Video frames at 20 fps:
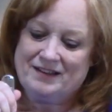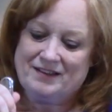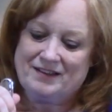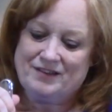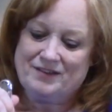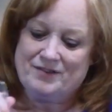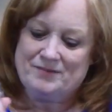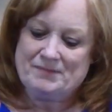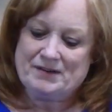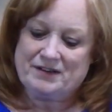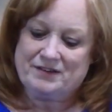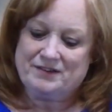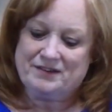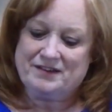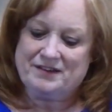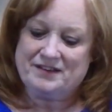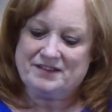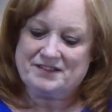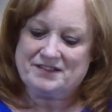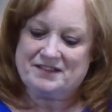Oh my
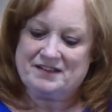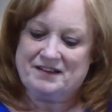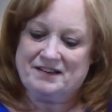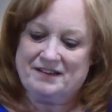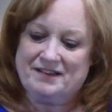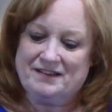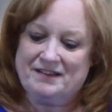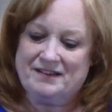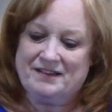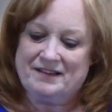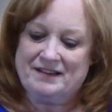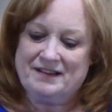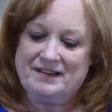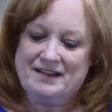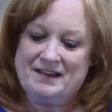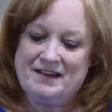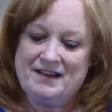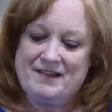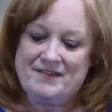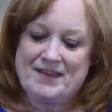gosh.
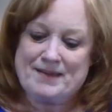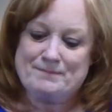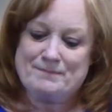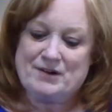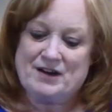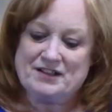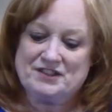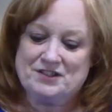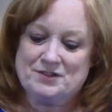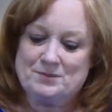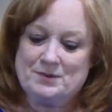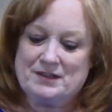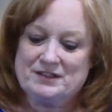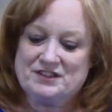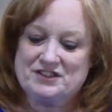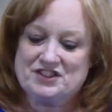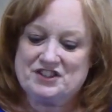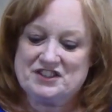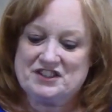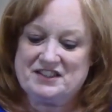That
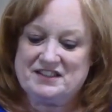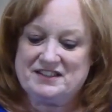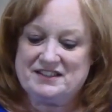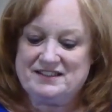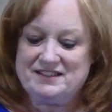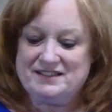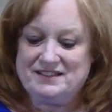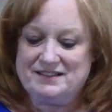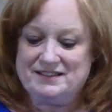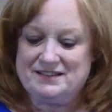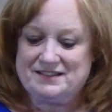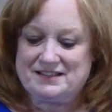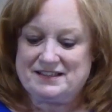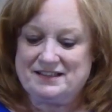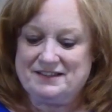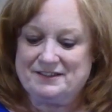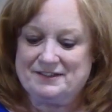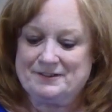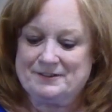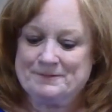mozzarella cheese.
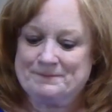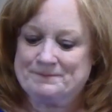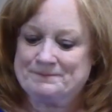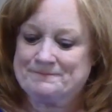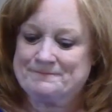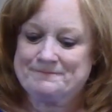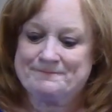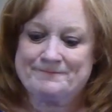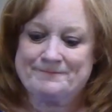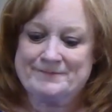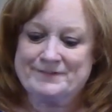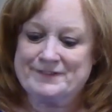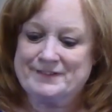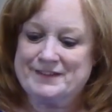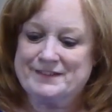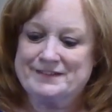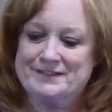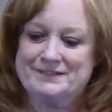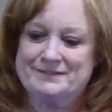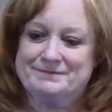
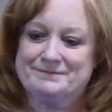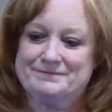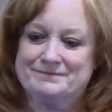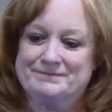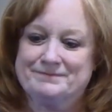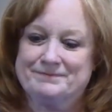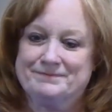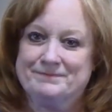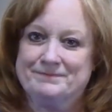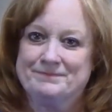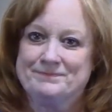Mmm.